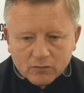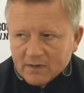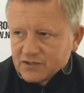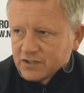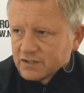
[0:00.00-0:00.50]

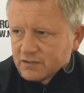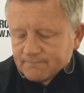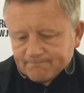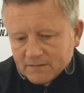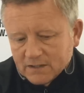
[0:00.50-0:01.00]
measures.
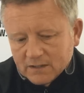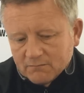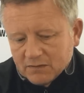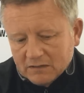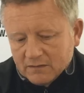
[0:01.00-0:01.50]

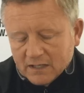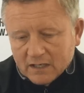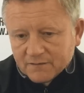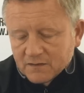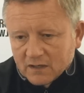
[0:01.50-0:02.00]

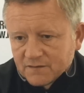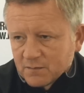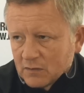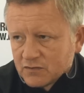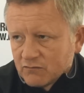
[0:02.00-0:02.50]
I've
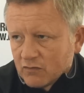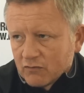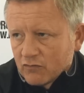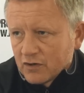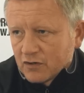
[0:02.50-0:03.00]
spoken
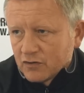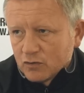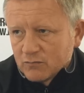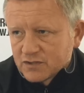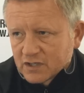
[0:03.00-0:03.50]
to Ronnie on
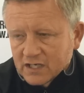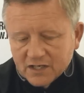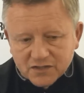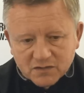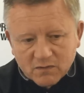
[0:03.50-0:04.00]
numerous
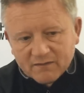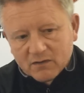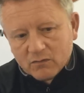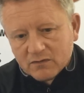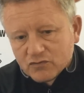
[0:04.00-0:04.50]
occasions,
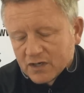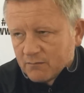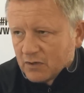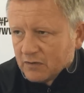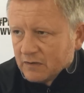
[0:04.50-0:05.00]
whether we're trying
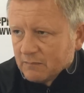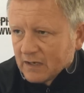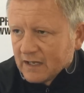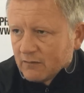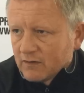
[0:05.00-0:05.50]
to borrow a
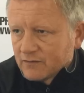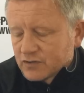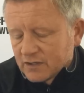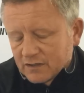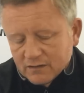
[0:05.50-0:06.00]
player, whether we're
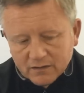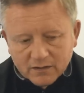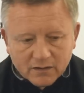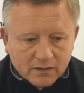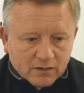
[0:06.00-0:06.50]
trying to
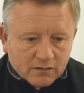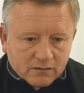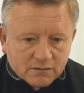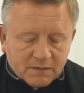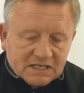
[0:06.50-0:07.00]

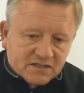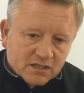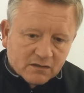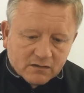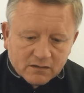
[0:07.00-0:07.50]
speak
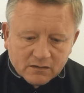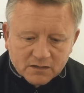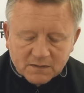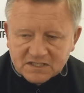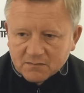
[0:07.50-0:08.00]
to
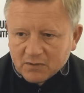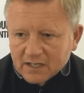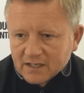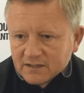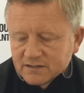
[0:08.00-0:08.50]

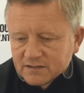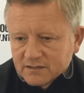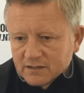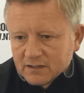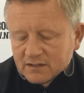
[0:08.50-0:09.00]
players,
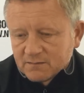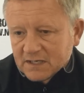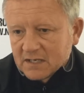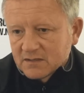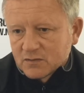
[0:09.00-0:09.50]

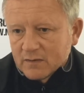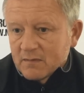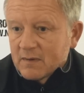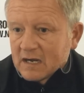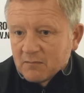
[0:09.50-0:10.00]
speak to him
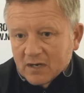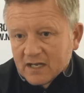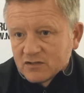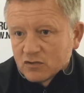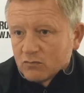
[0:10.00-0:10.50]
about
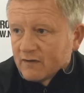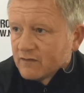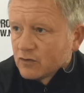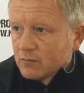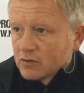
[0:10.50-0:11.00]
players, or whether
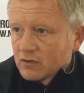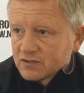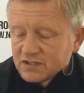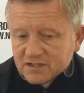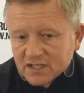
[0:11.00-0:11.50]
we've come
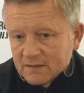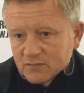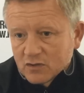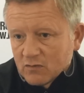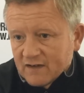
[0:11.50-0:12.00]
across his
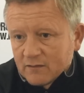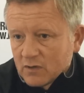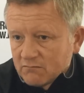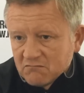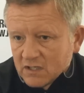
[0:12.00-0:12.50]
teams or whatever.
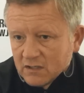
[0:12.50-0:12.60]
But